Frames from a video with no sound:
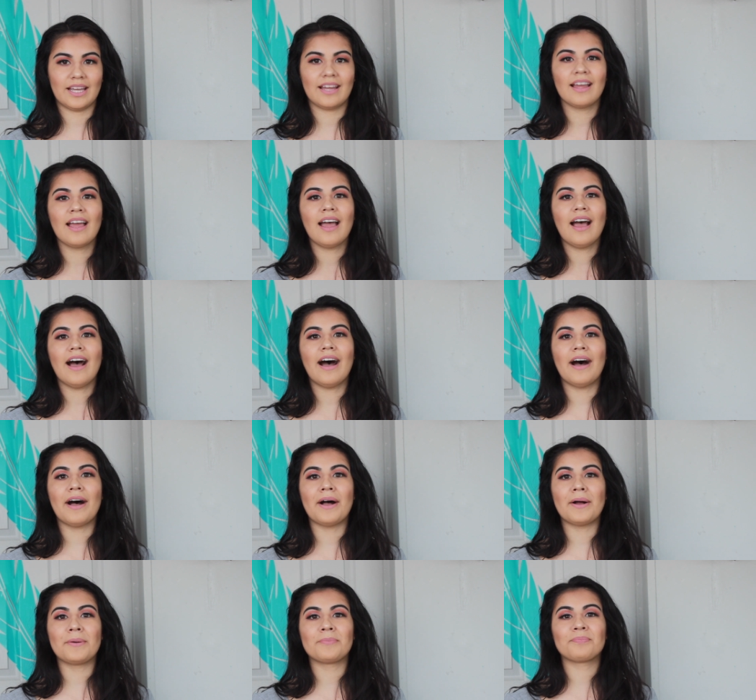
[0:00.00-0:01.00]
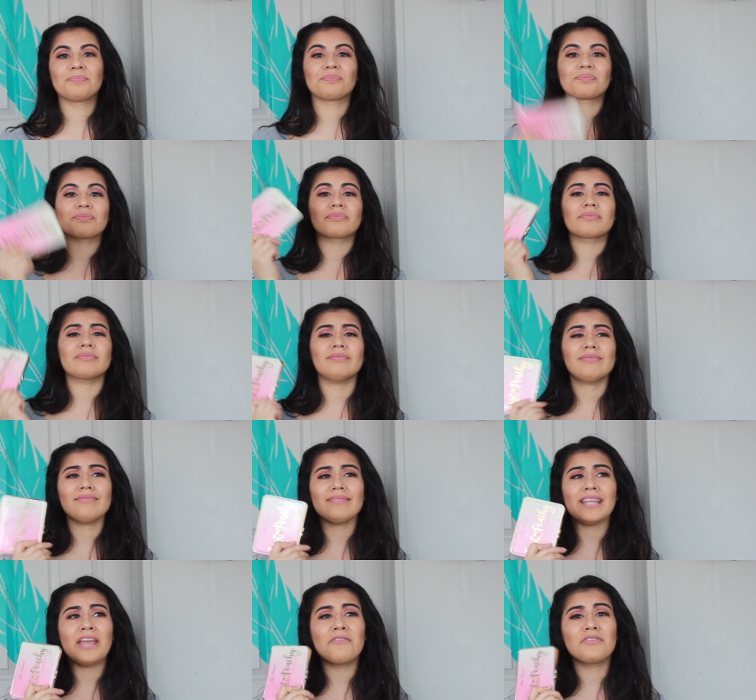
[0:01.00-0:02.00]
that.
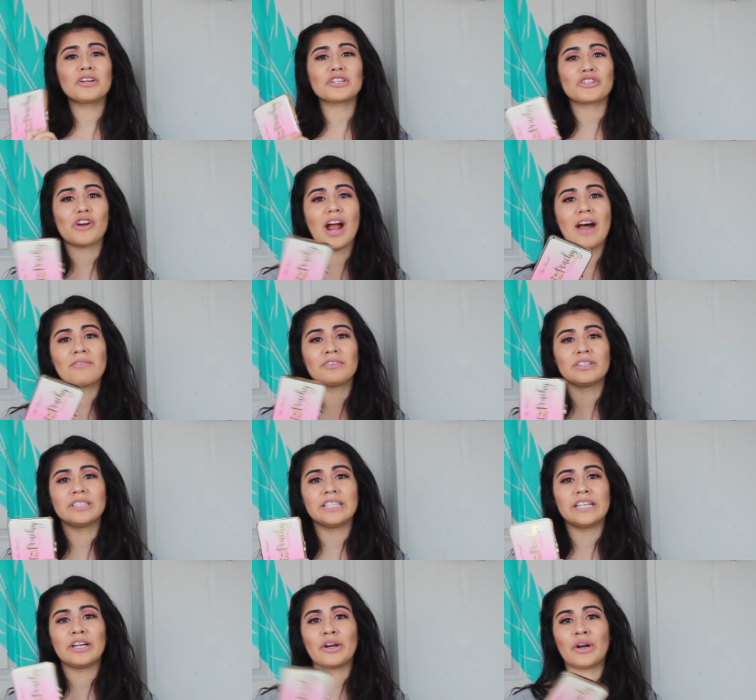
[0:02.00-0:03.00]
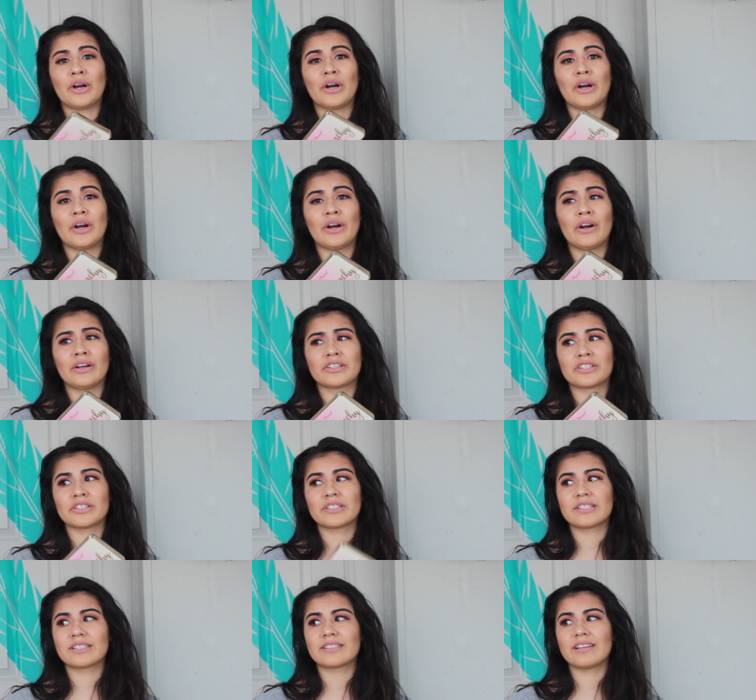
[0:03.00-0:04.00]
If you're traveling or
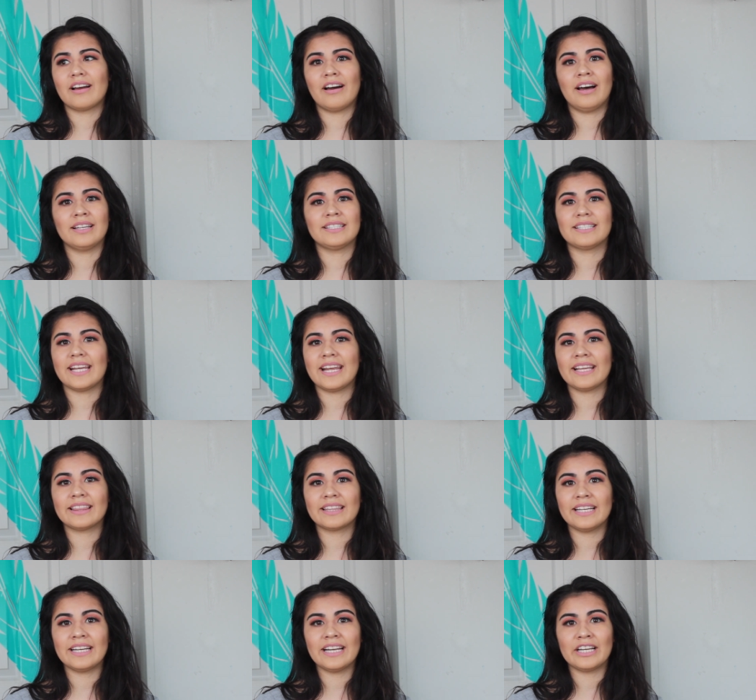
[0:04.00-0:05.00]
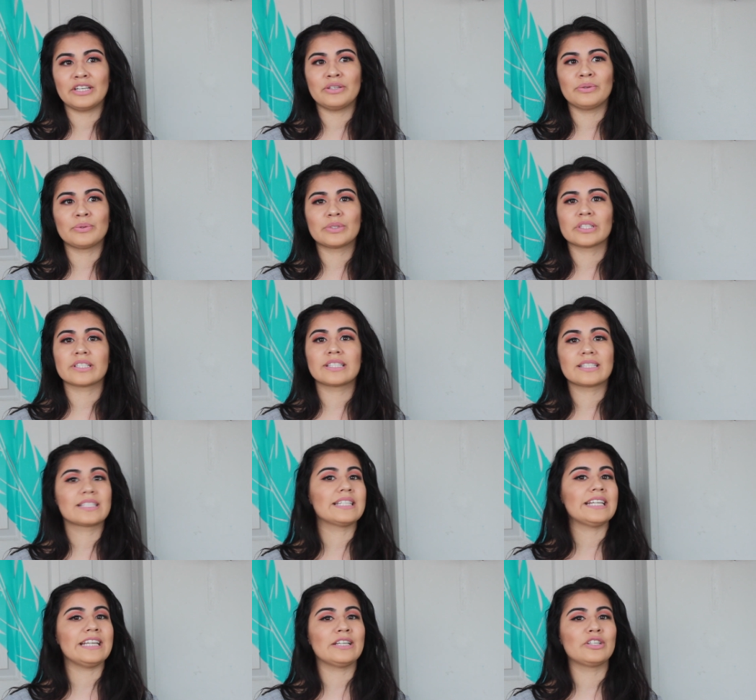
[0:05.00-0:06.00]
just a day thing and you
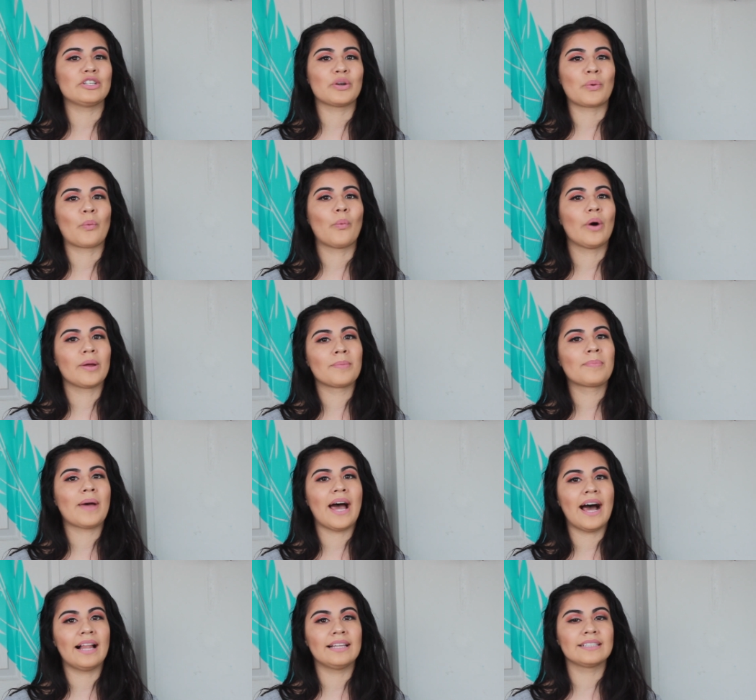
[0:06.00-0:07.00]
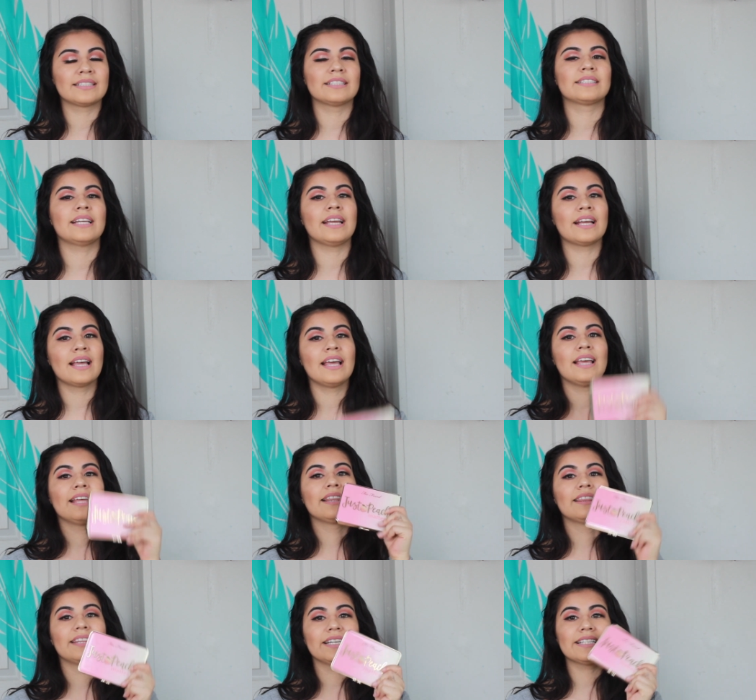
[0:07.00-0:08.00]
just need your one palette to take,
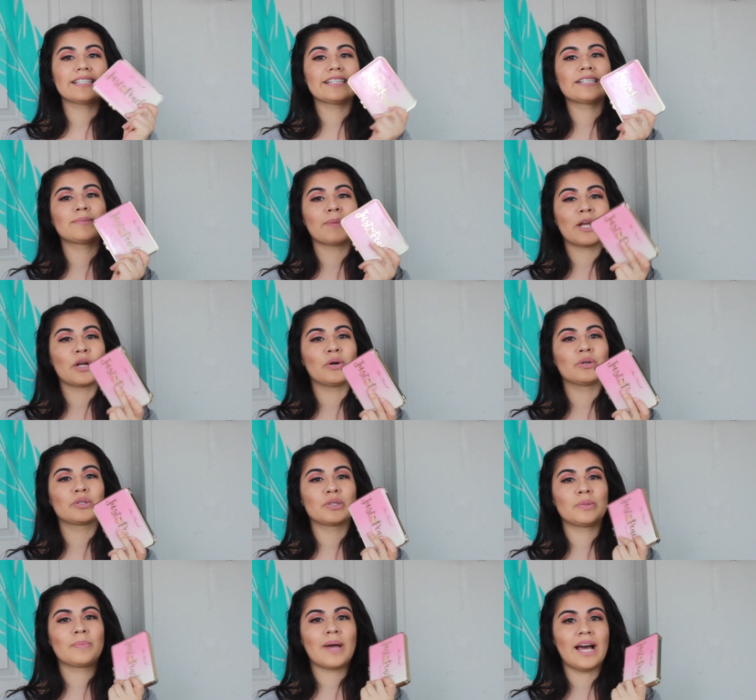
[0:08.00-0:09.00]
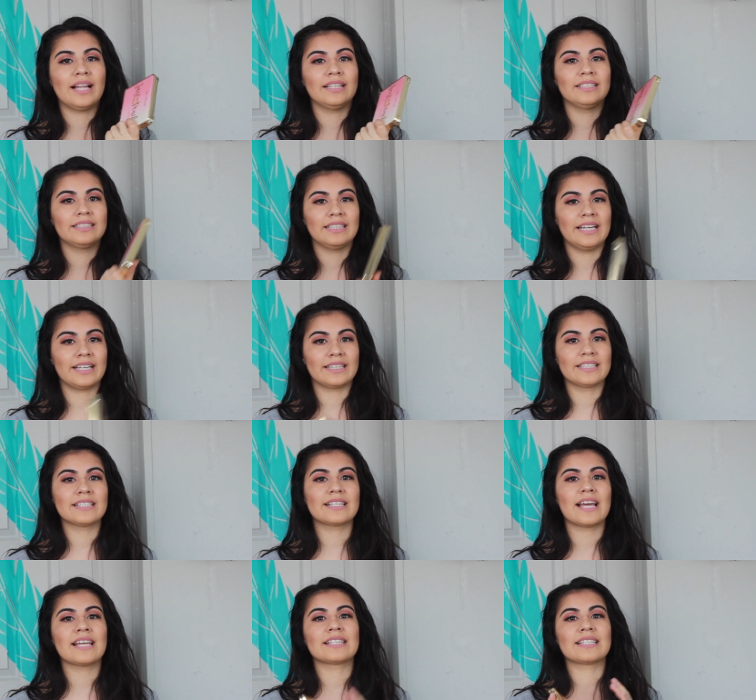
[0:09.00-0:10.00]
this is my go-to palette. Like
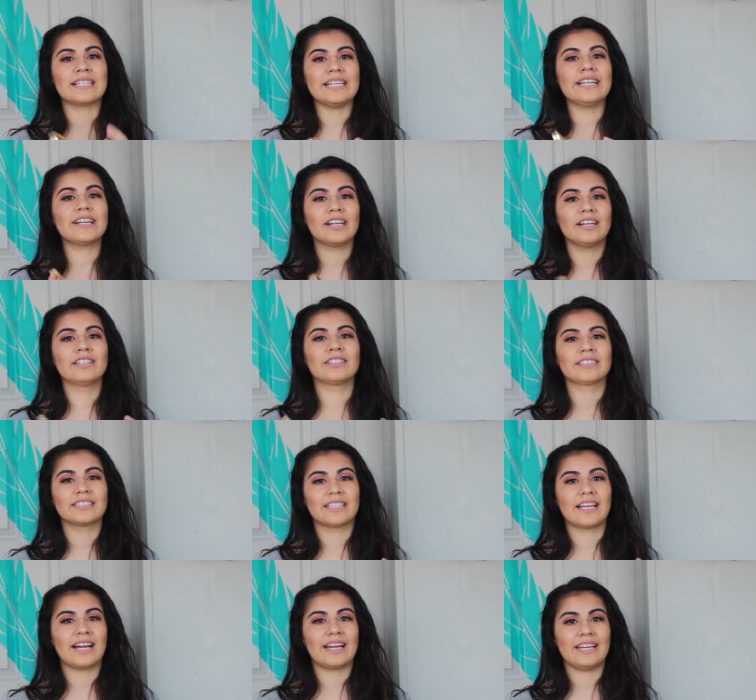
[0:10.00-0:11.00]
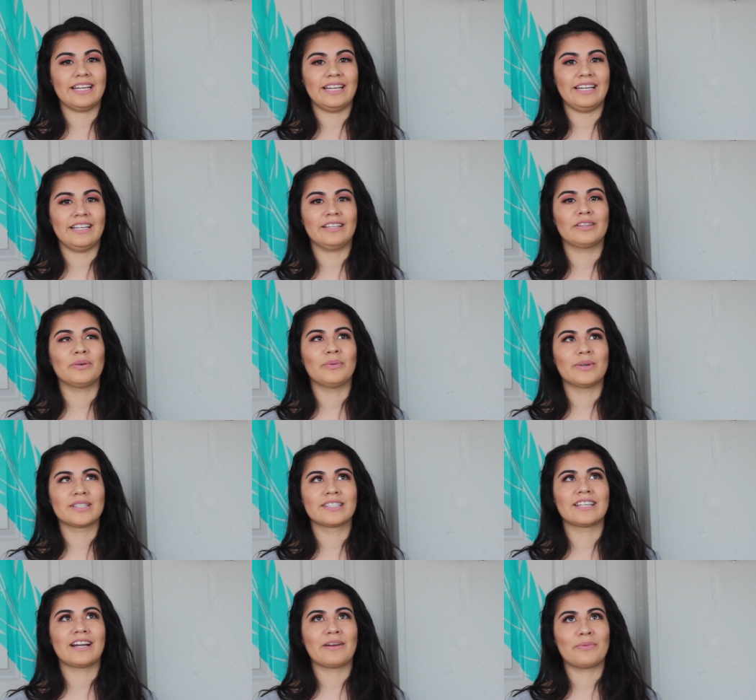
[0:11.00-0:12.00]
this has the colors that I need, the
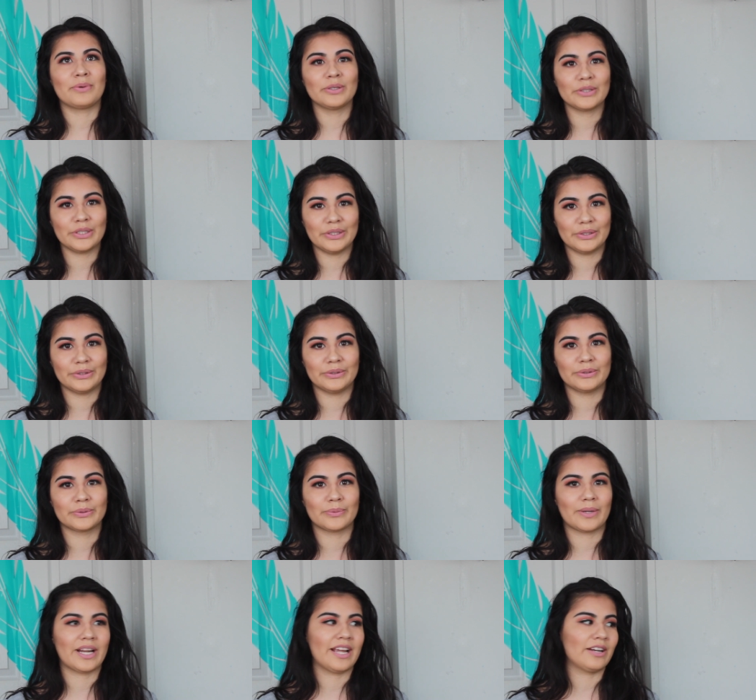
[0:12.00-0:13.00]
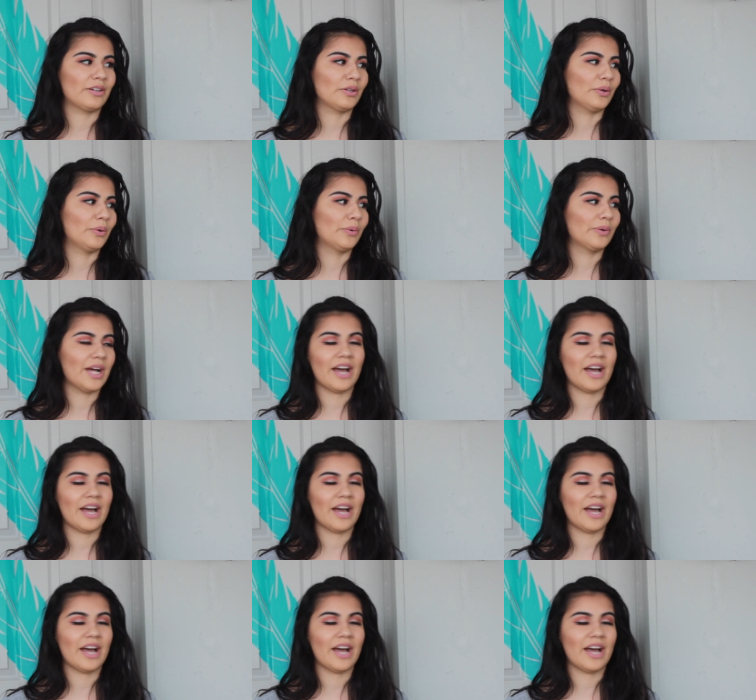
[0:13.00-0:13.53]
ones that I will use when I don't